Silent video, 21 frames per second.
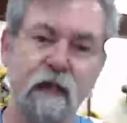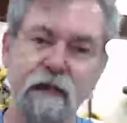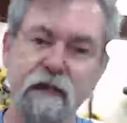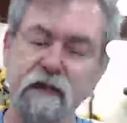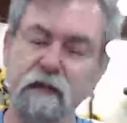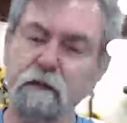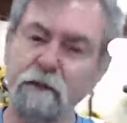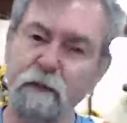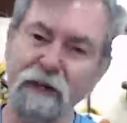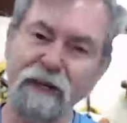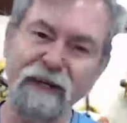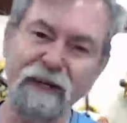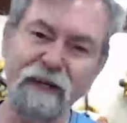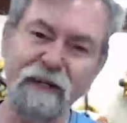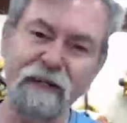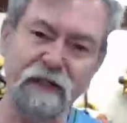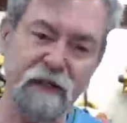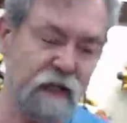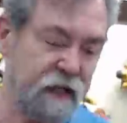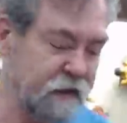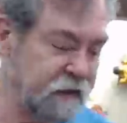This is pretty
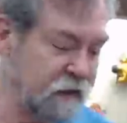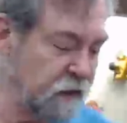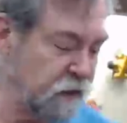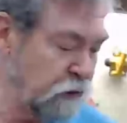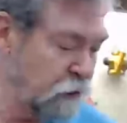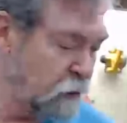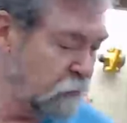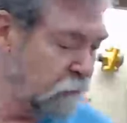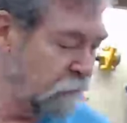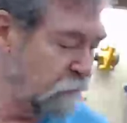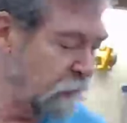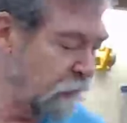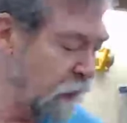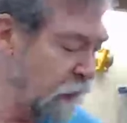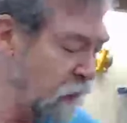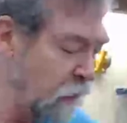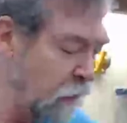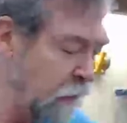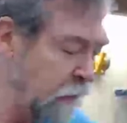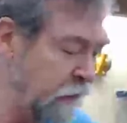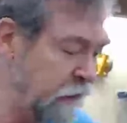easy. I did do a
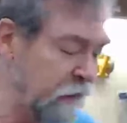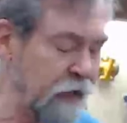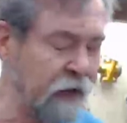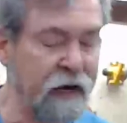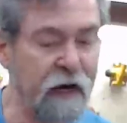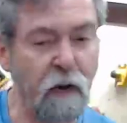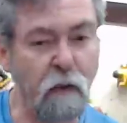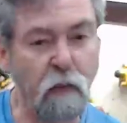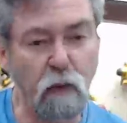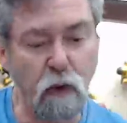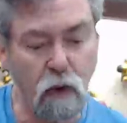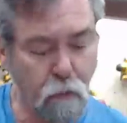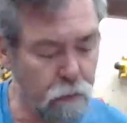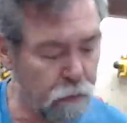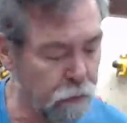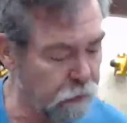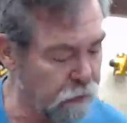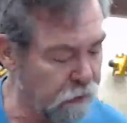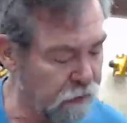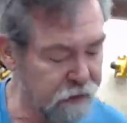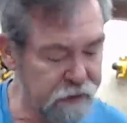video on it, and I will
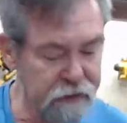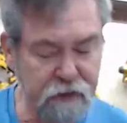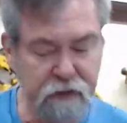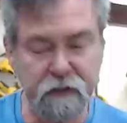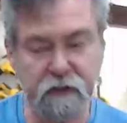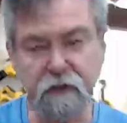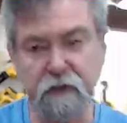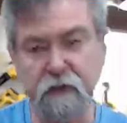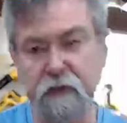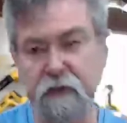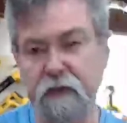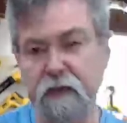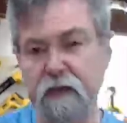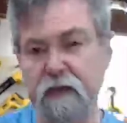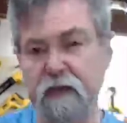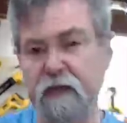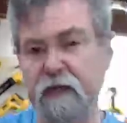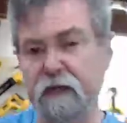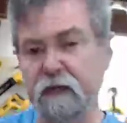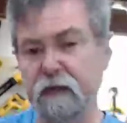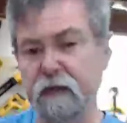put a link
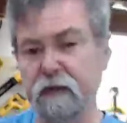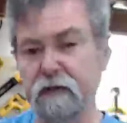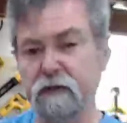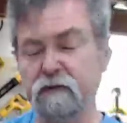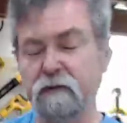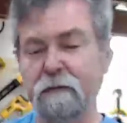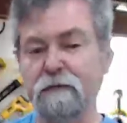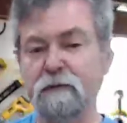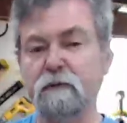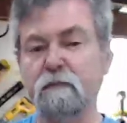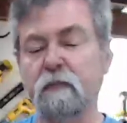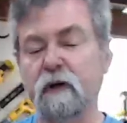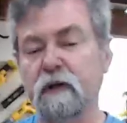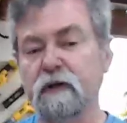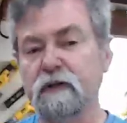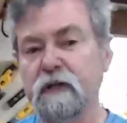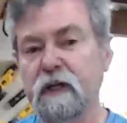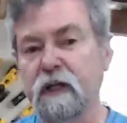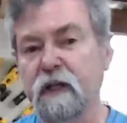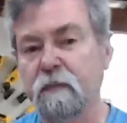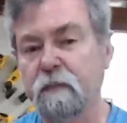in the description
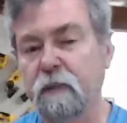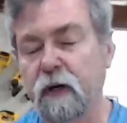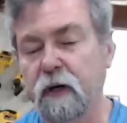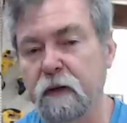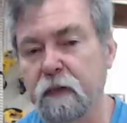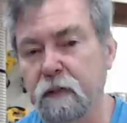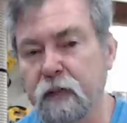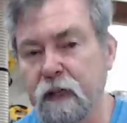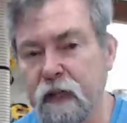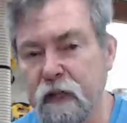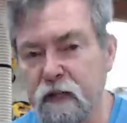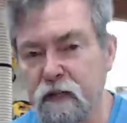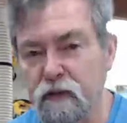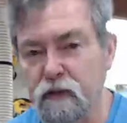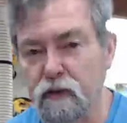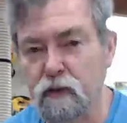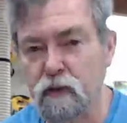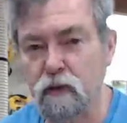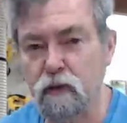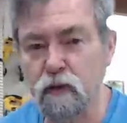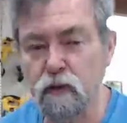box down the bottom
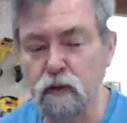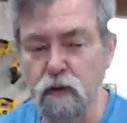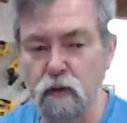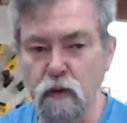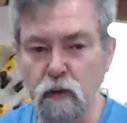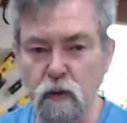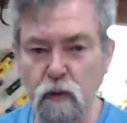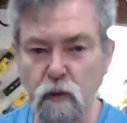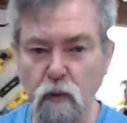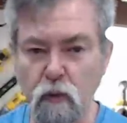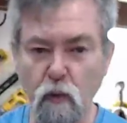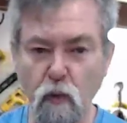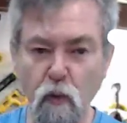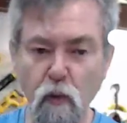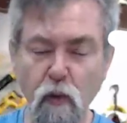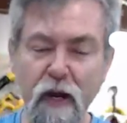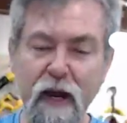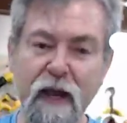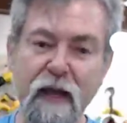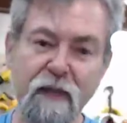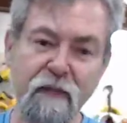as to
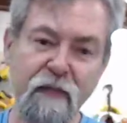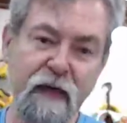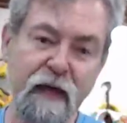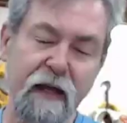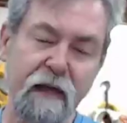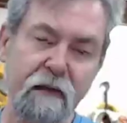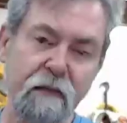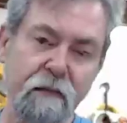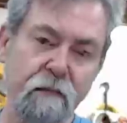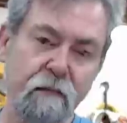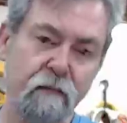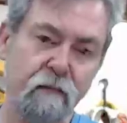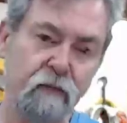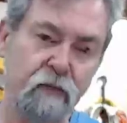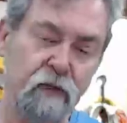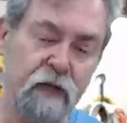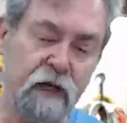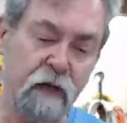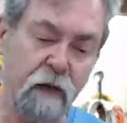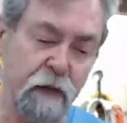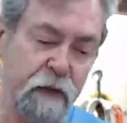where that
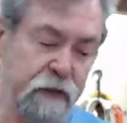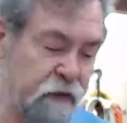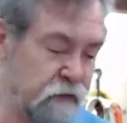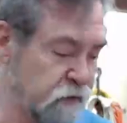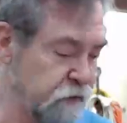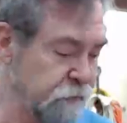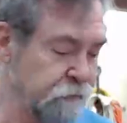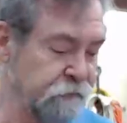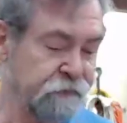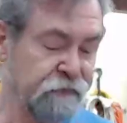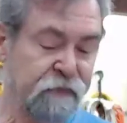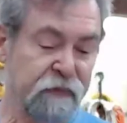video is.